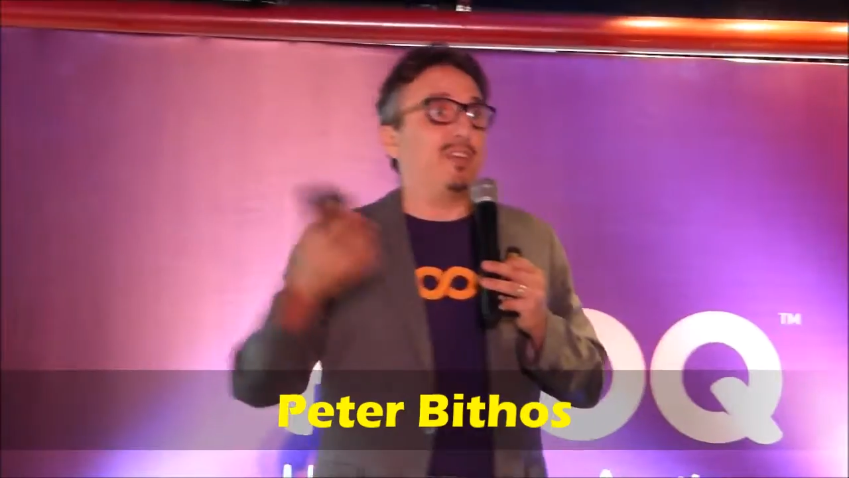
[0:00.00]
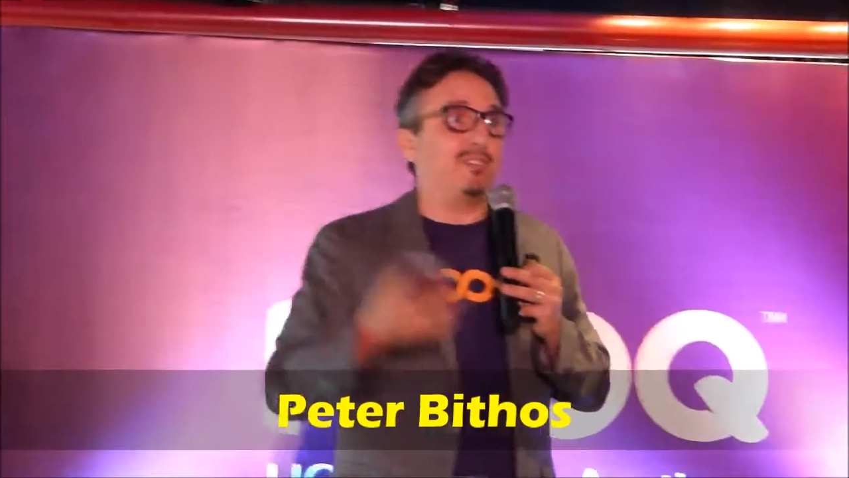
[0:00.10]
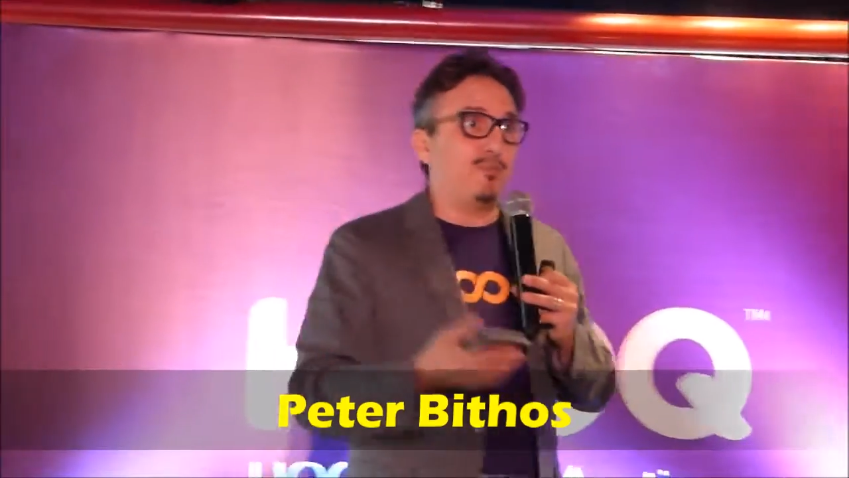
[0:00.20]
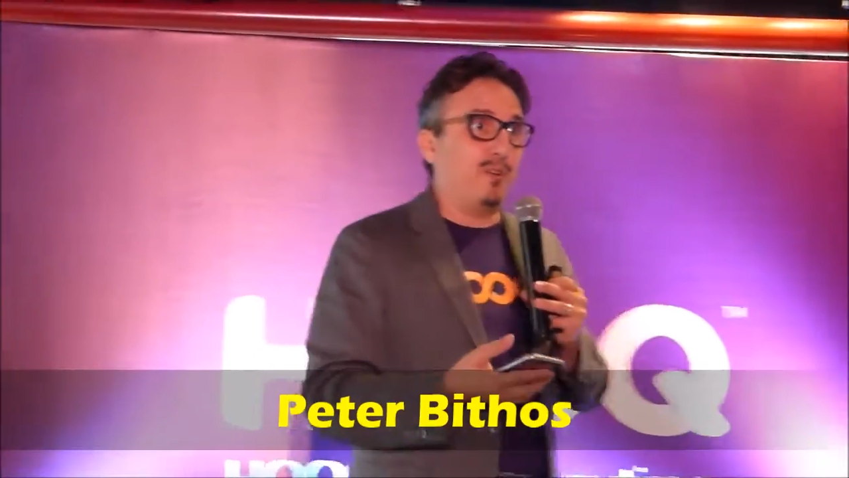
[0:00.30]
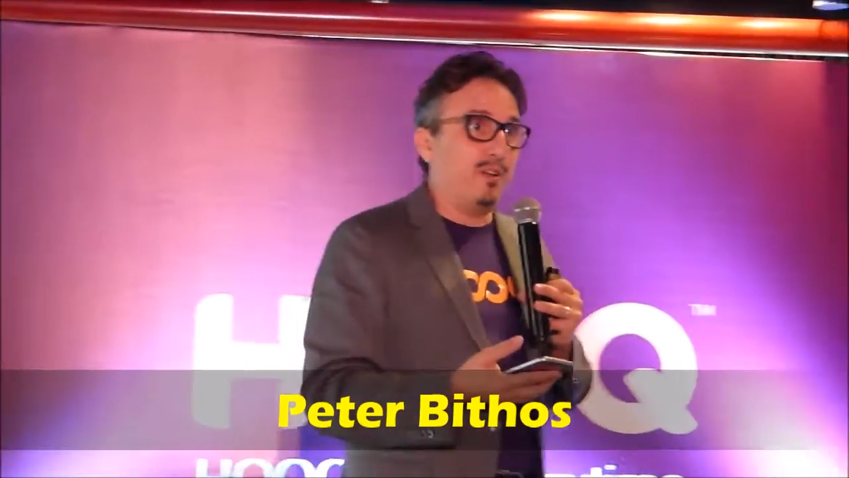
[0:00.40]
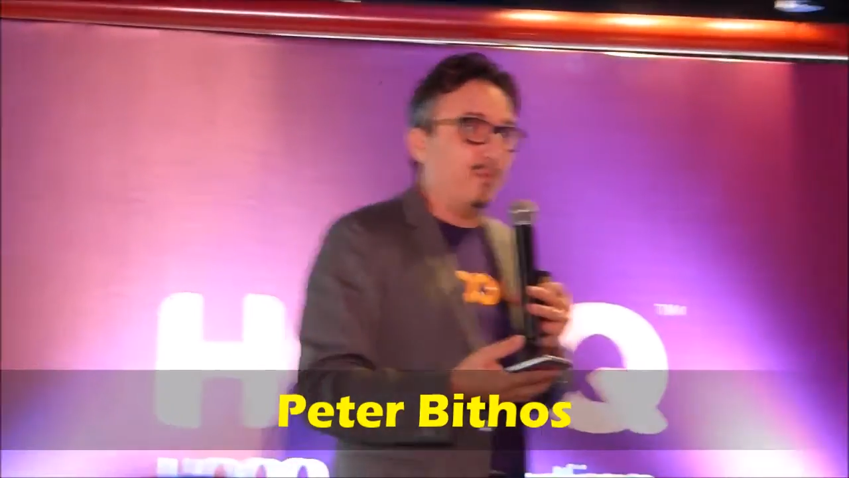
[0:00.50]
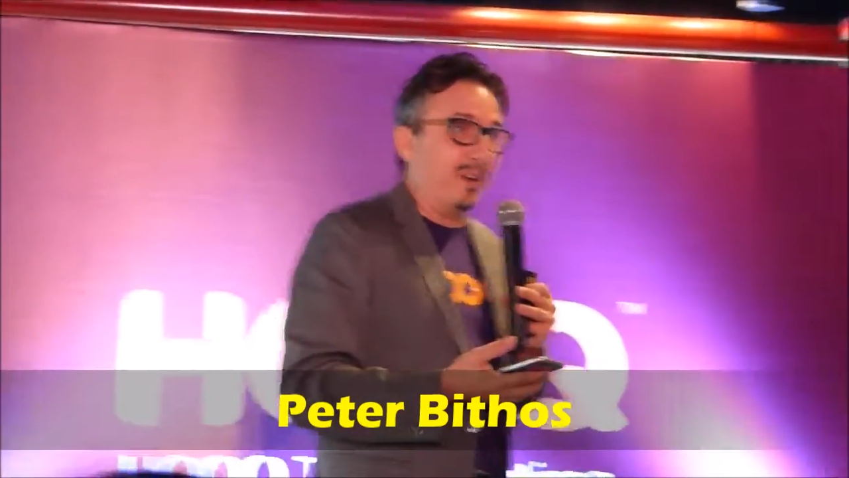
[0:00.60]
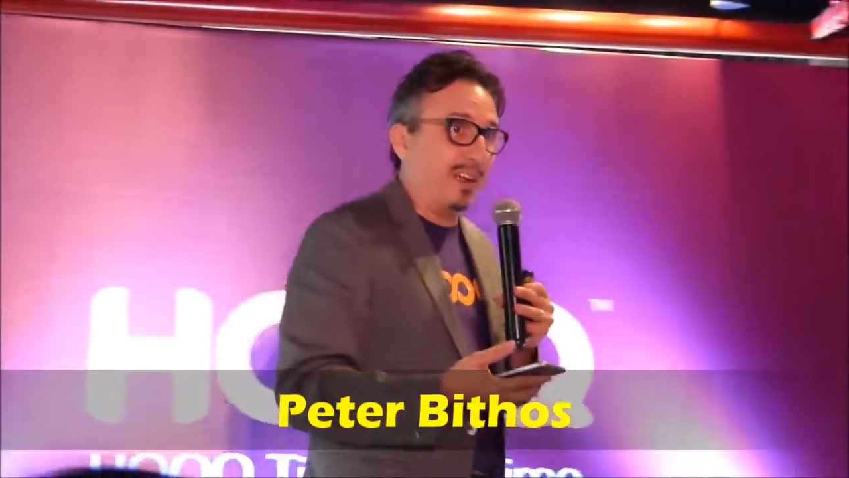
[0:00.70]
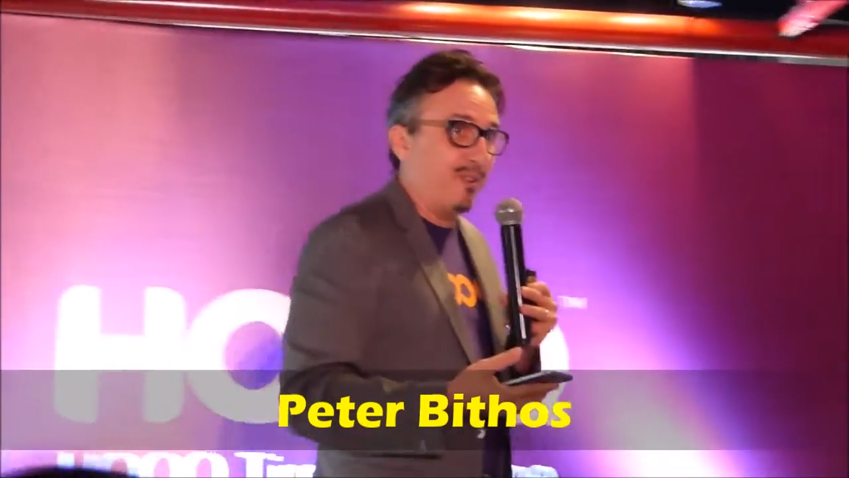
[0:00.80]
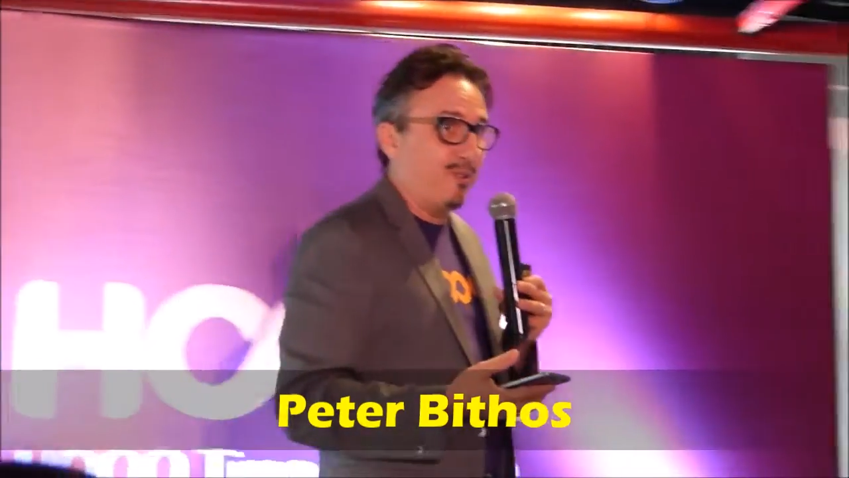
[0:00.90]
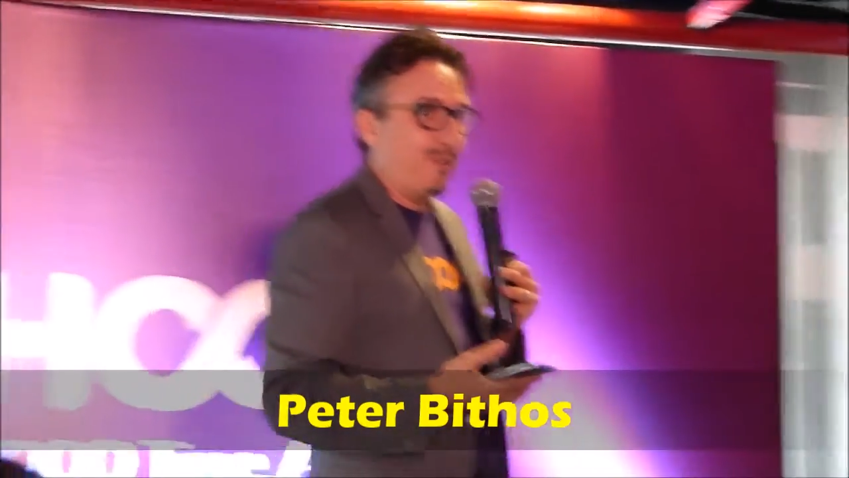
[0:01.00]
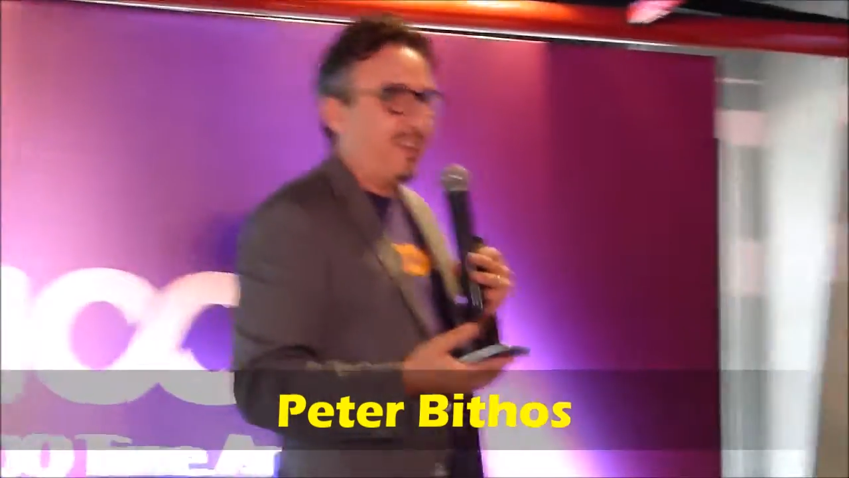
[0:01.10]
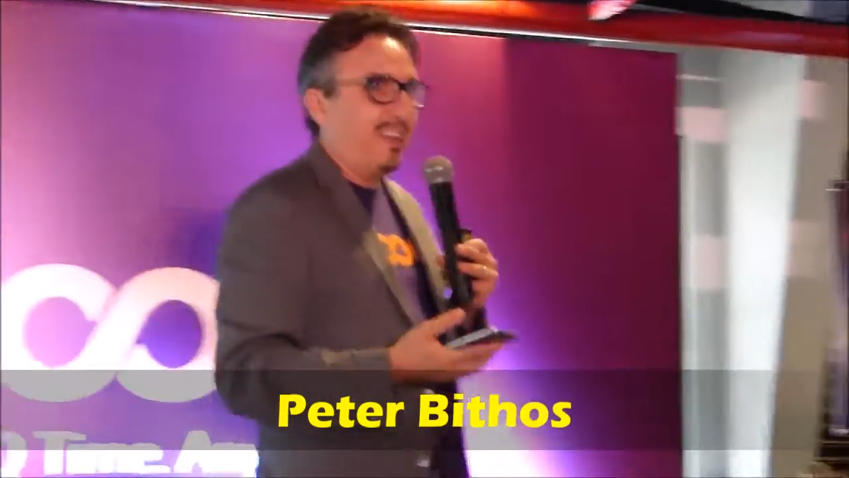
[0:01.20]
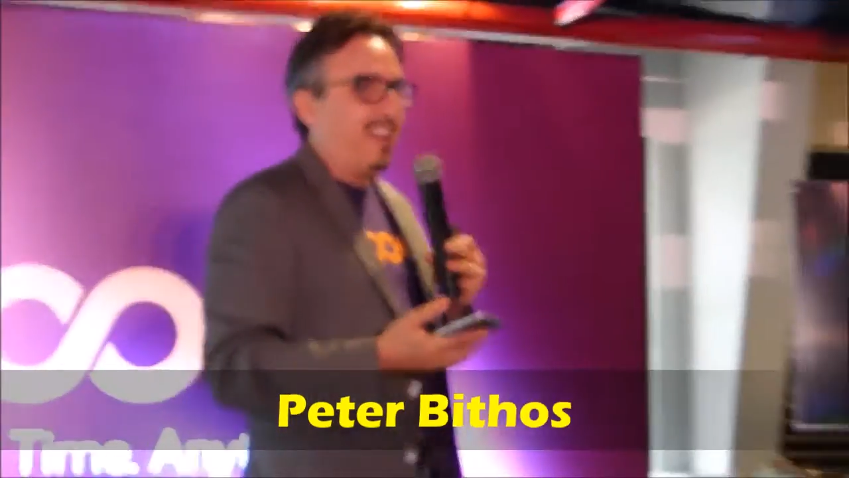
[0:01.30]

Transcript: get to where you want to go,